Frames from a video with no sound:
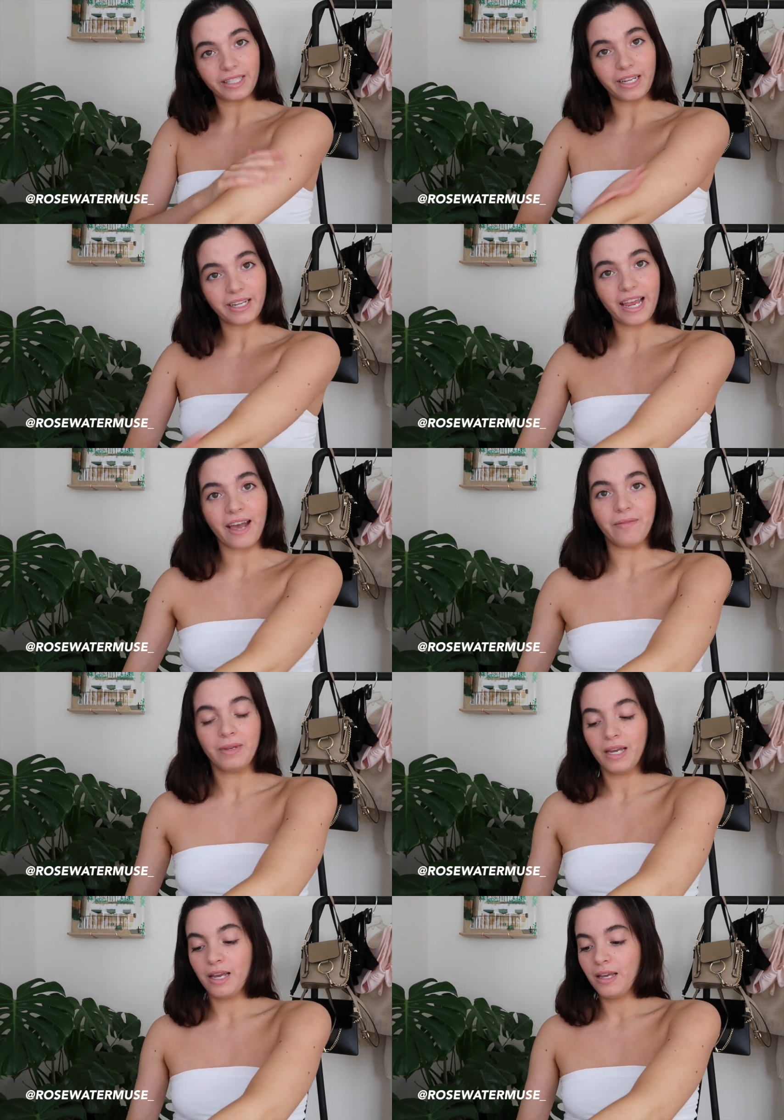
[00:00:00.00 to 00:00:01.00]
And yeah.
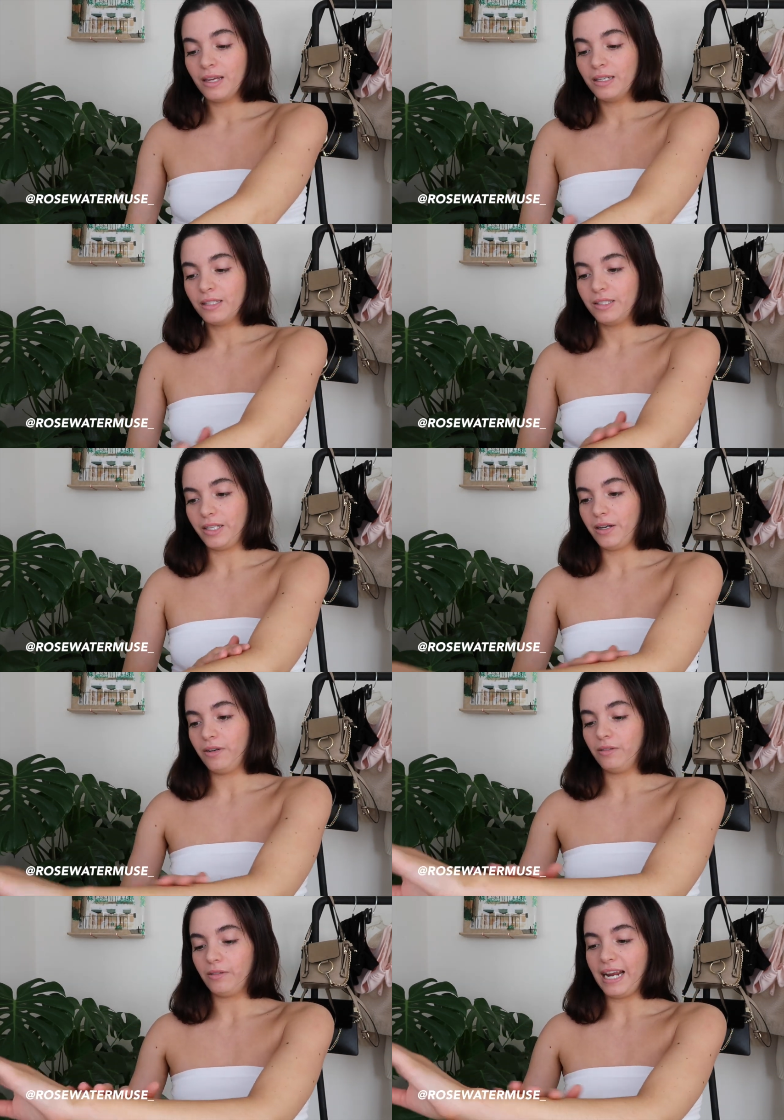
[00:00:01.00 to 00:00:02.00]

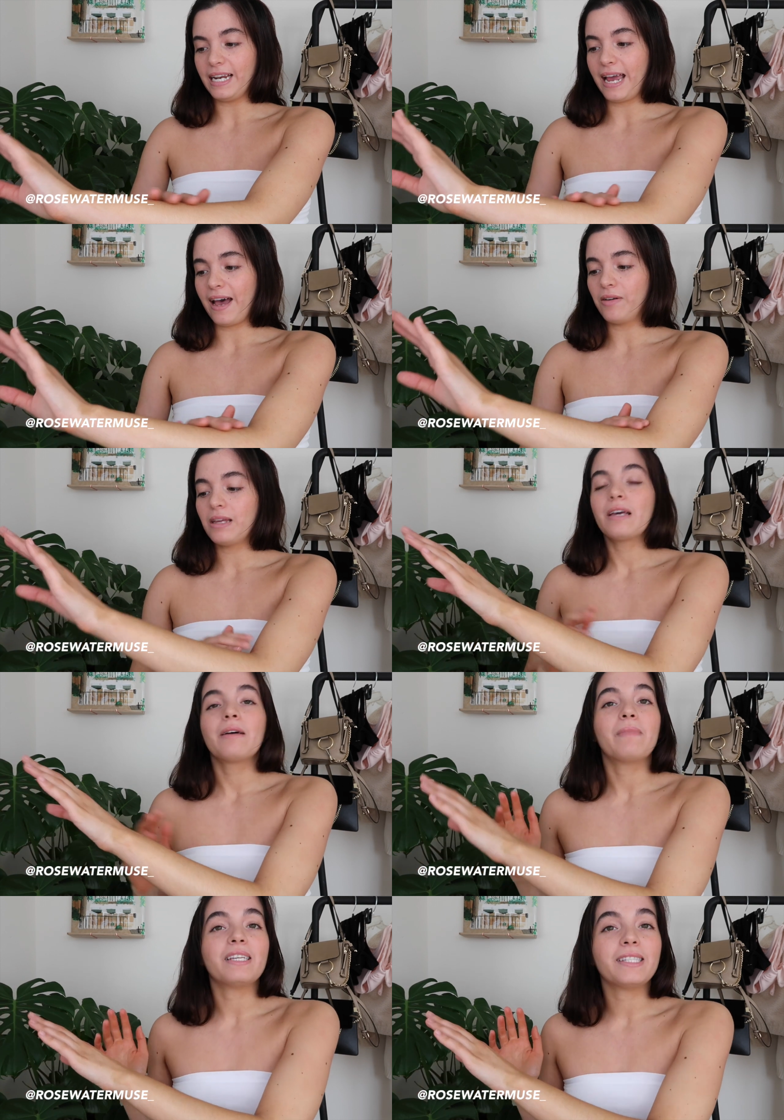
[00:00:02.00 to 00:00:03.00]
So right now,
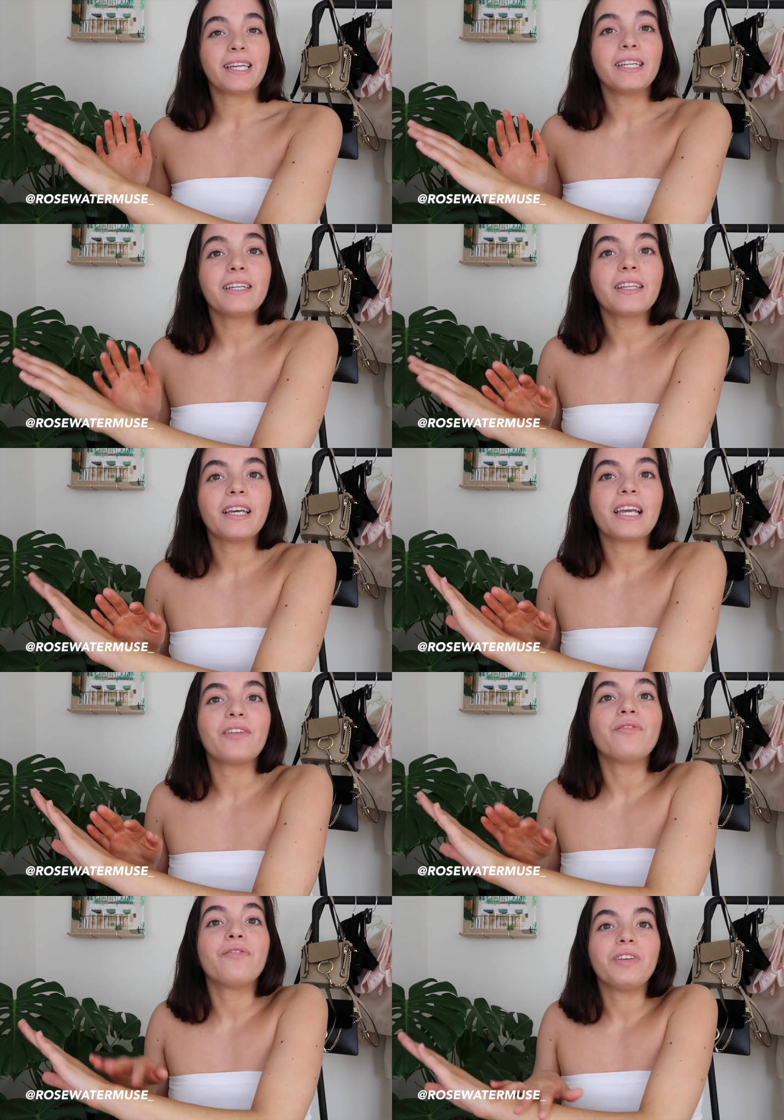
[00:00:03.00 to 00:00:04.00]
my skin, like,
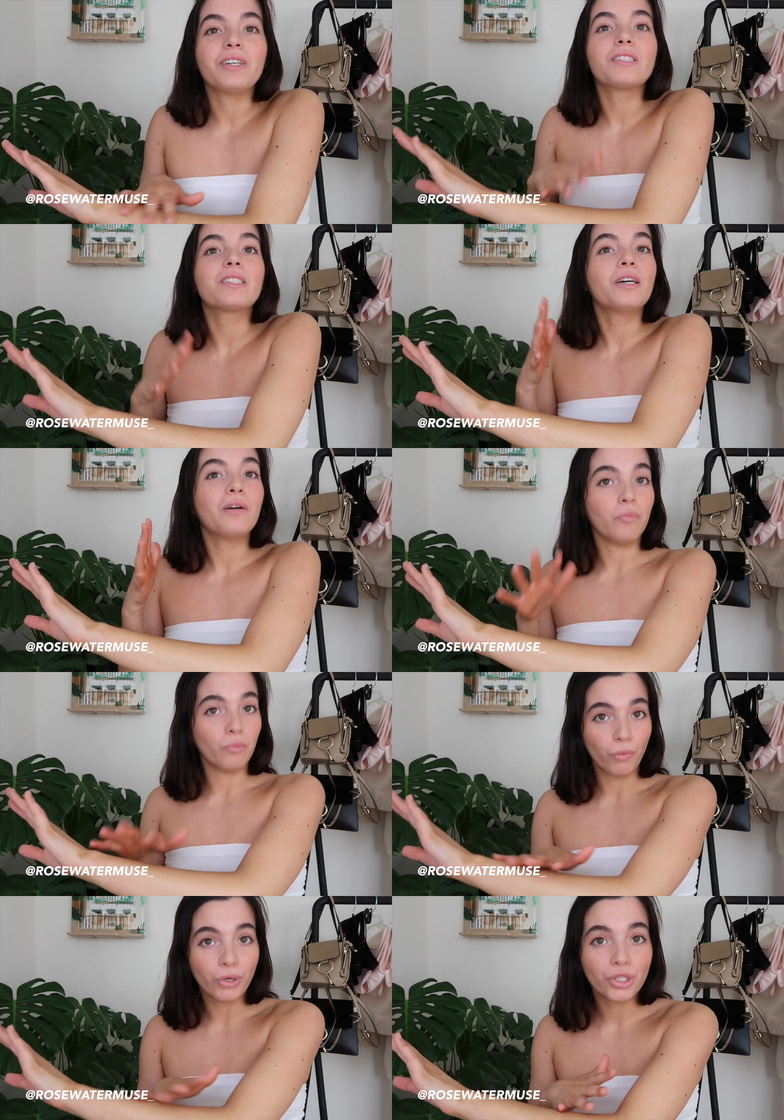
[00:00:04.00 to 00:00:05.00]
it feels
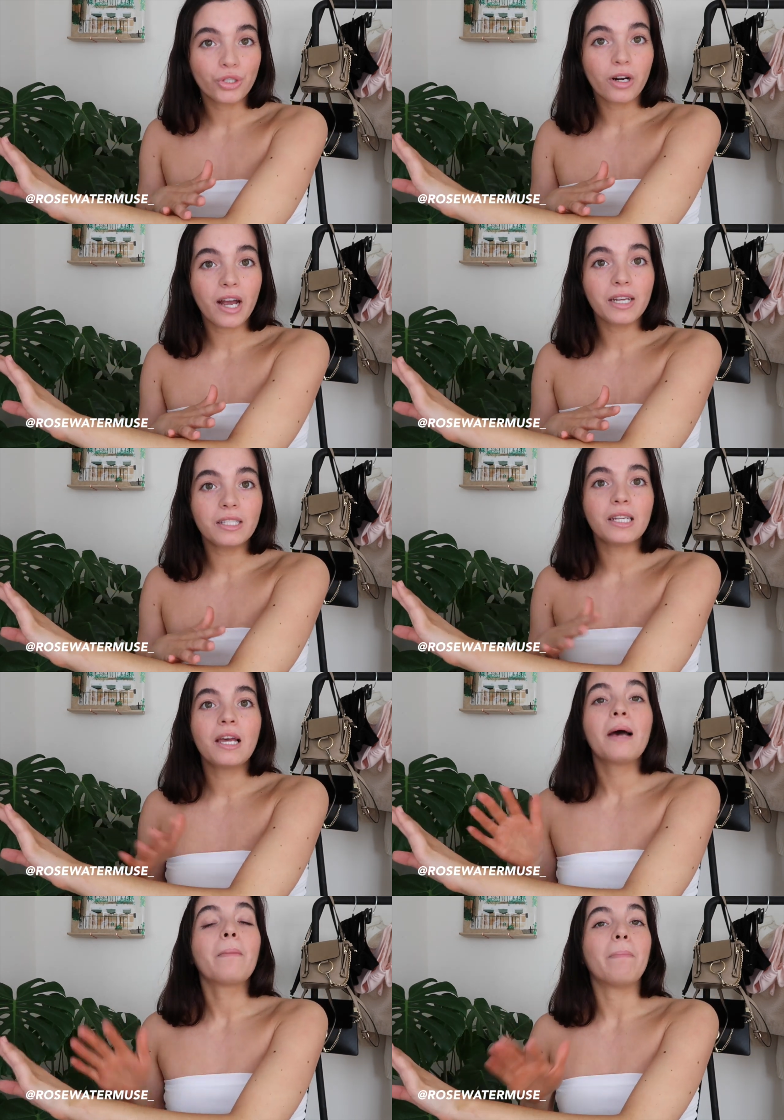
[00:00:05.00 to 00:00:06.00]
moisturized,
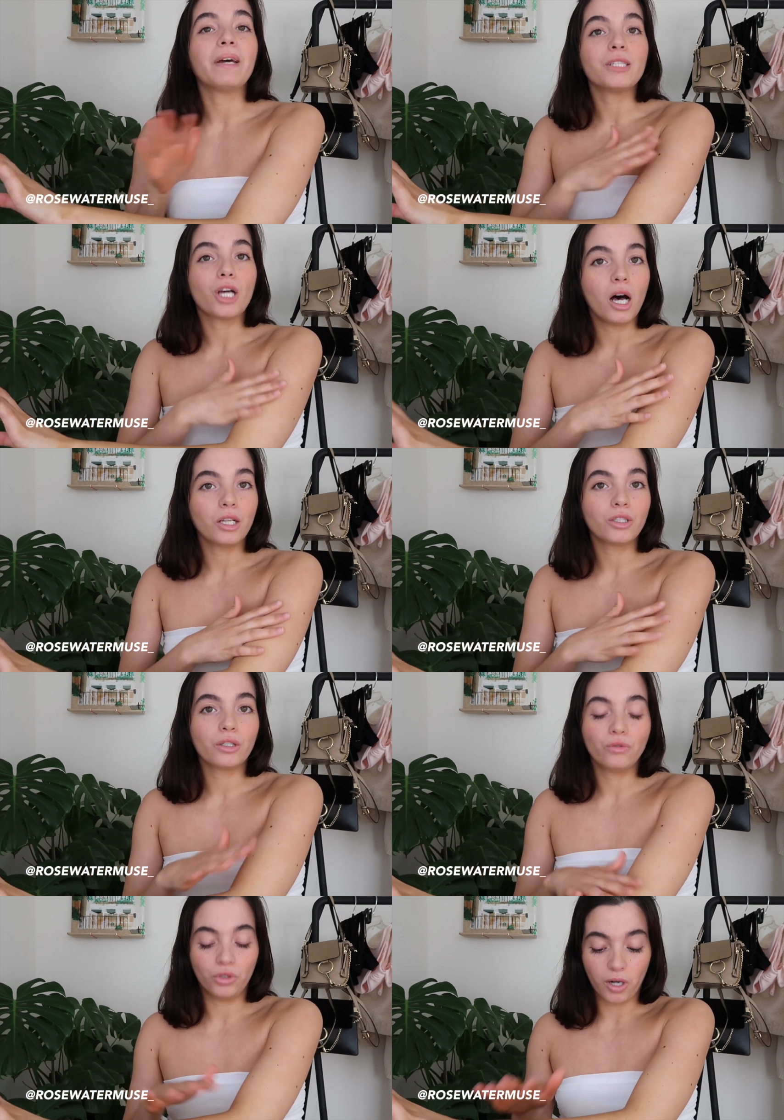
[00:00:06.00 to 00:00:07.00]
but it's
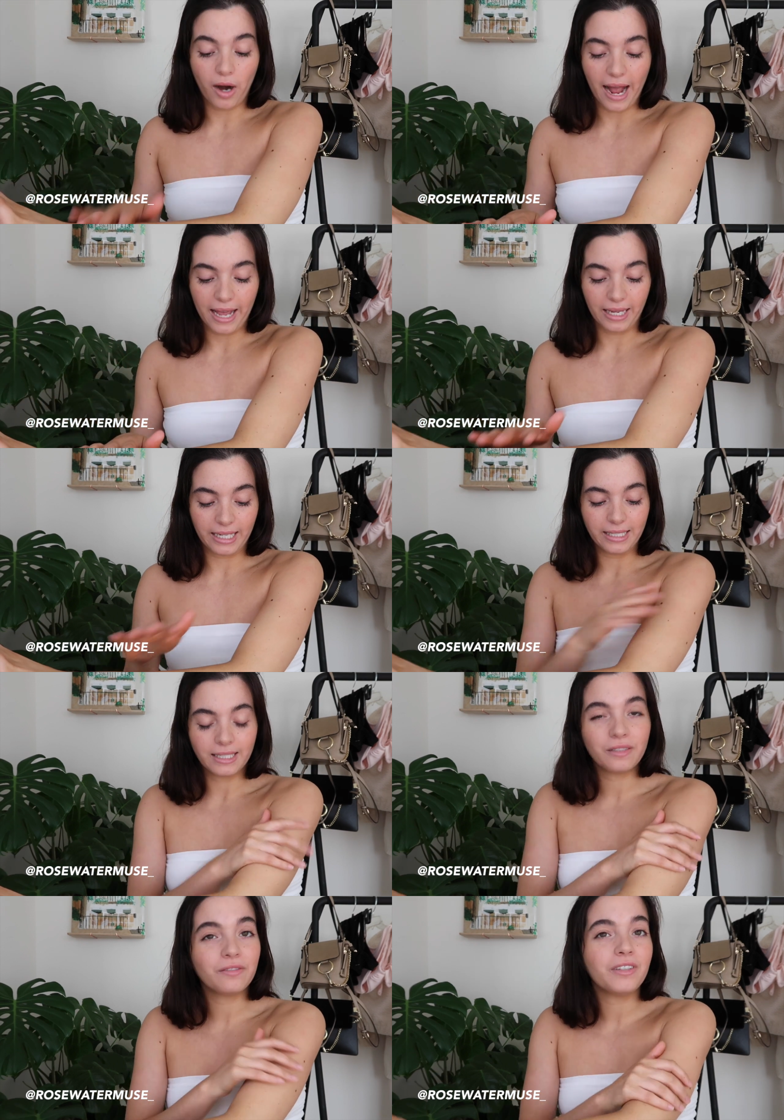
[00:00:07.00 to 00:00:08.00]
also dry. Like, it
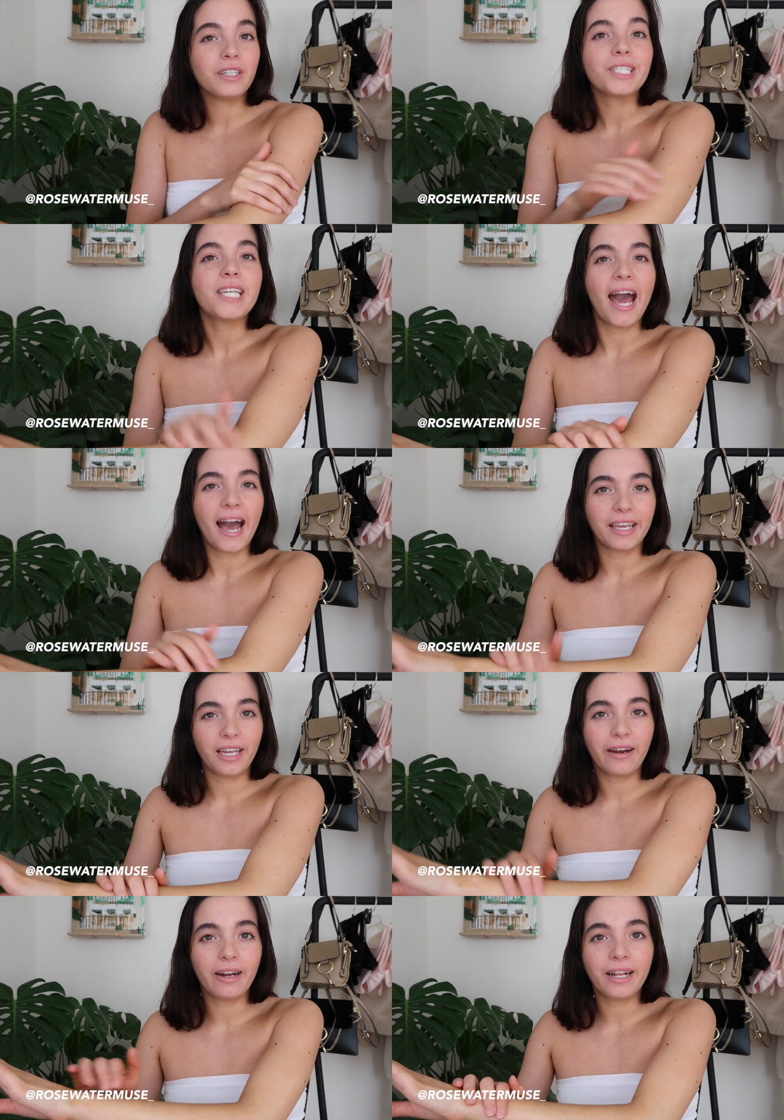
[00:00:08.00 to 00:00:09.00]
doesn't feel
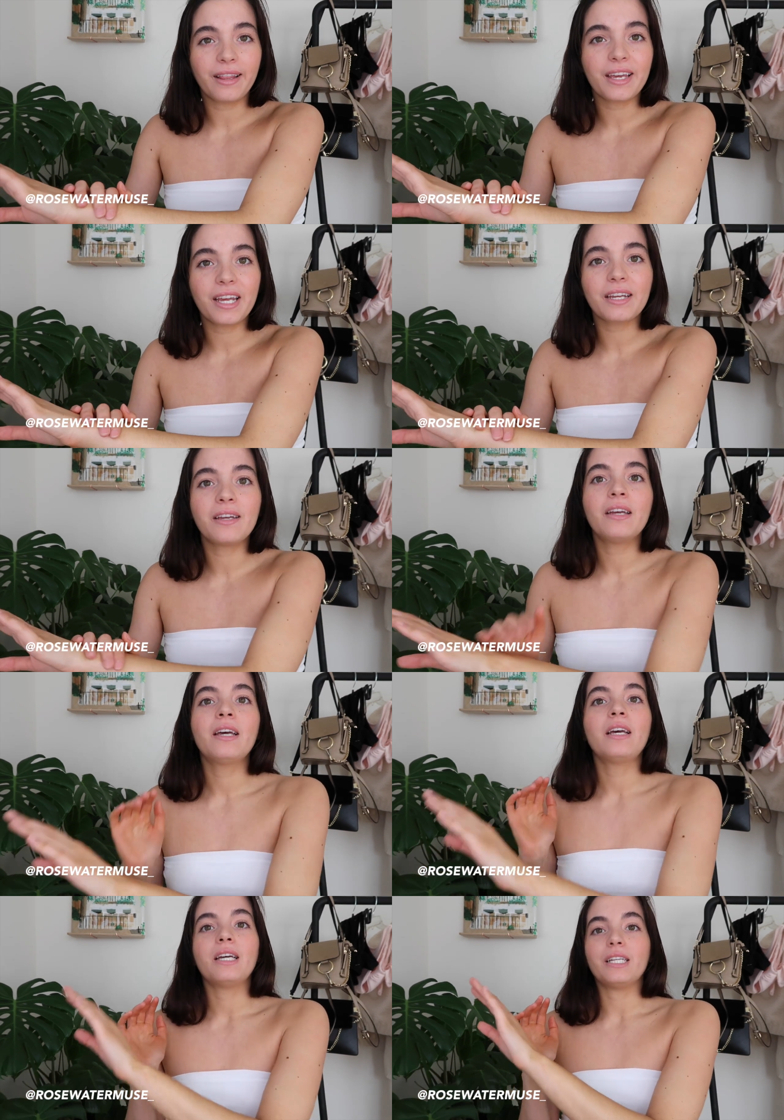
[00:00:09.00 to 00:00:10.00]
tacky or anything.
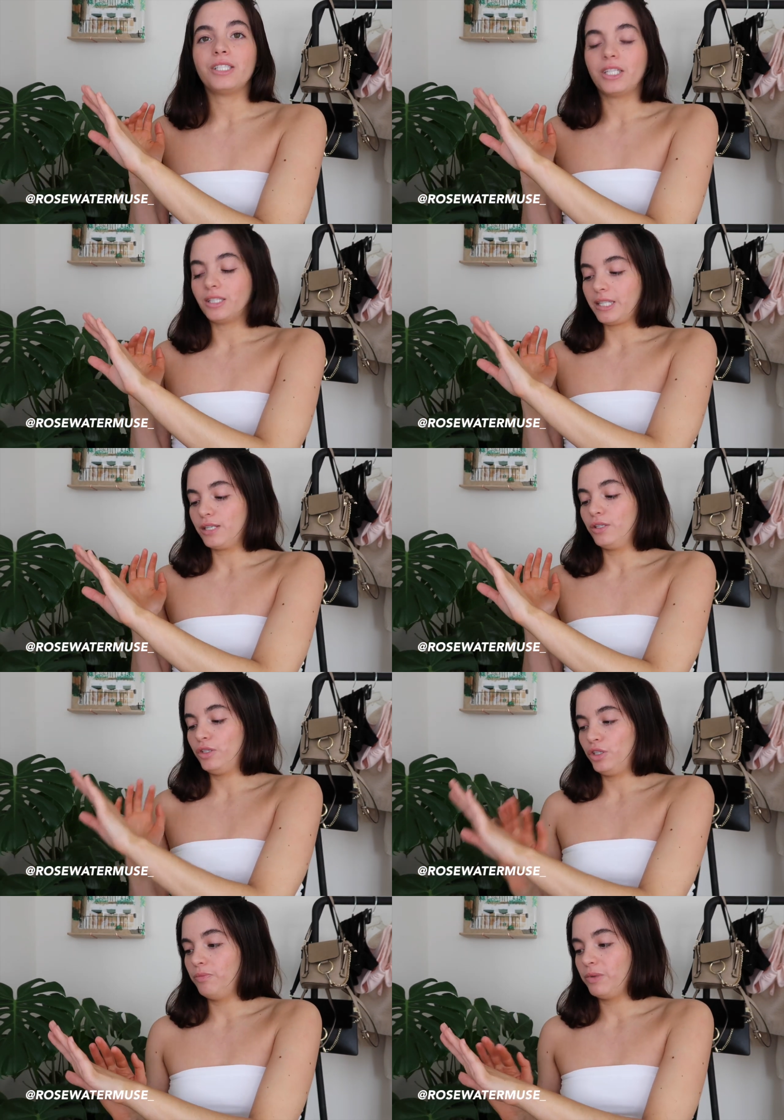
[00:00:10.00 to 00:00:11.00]
It's just like
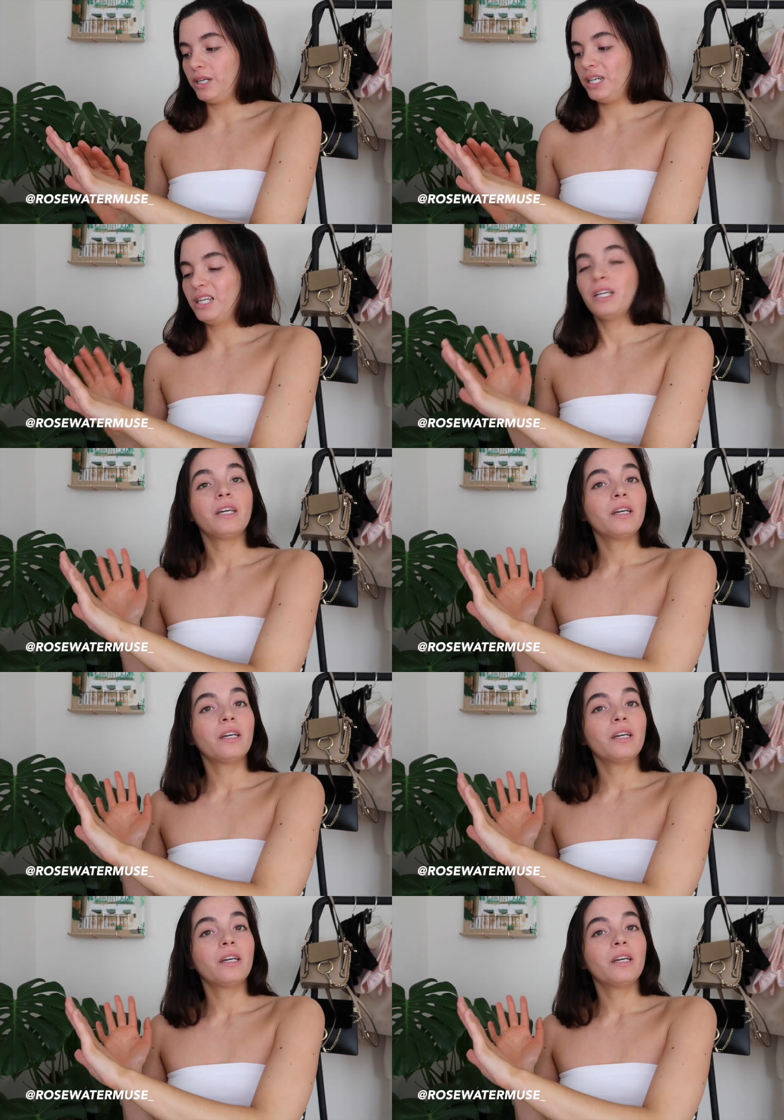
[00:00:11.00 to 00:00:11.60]
super